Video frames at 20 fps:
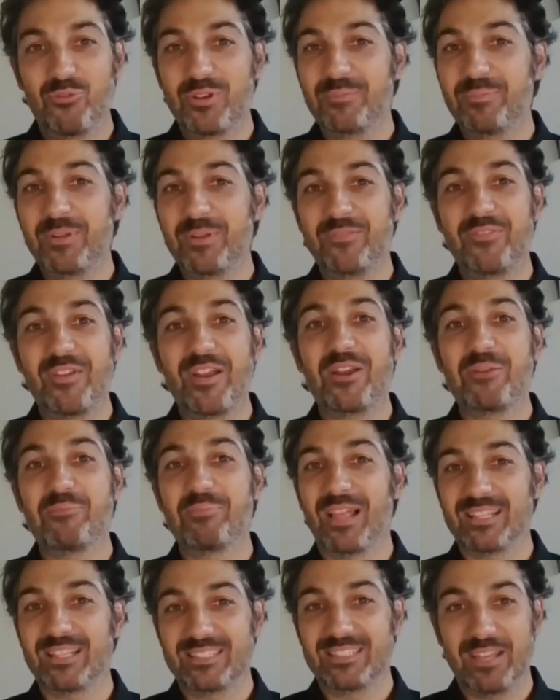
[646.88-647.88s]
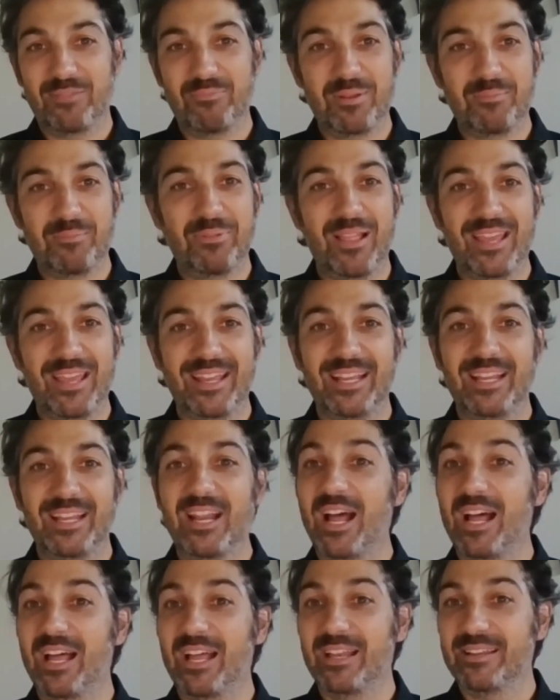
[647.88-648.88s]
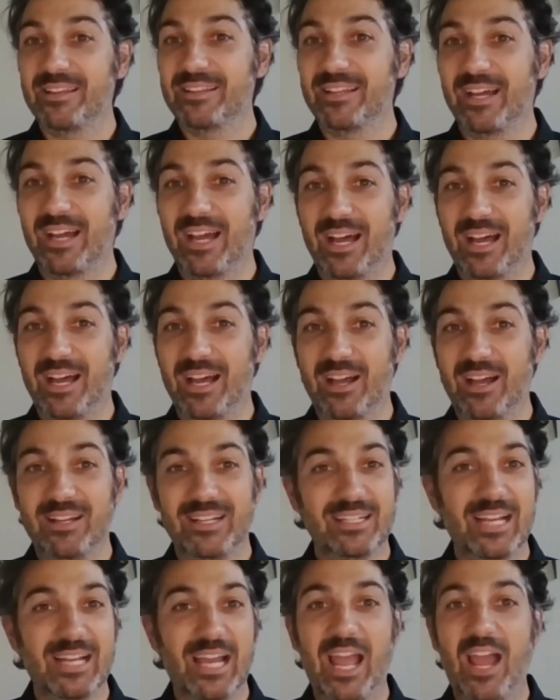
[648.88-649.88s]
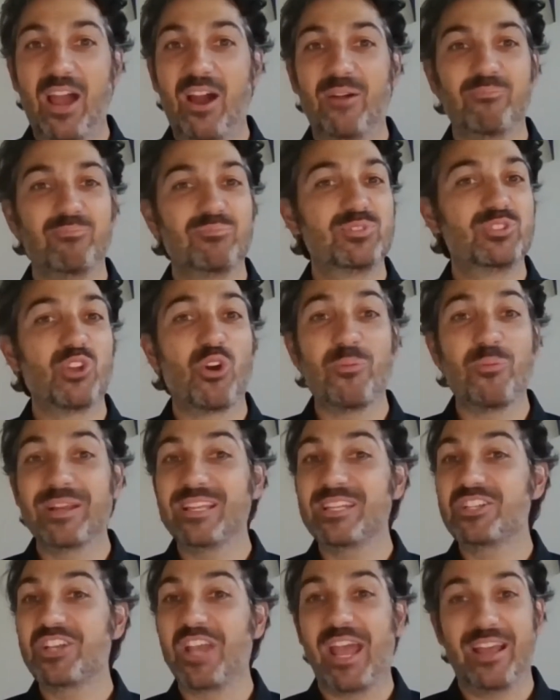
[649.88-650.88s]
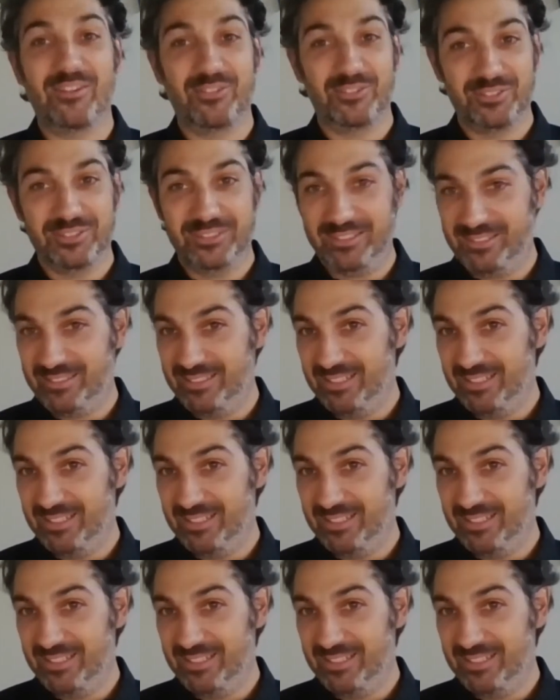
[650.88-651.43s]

we've been very blessed. They've been playing it on uh, so many channels.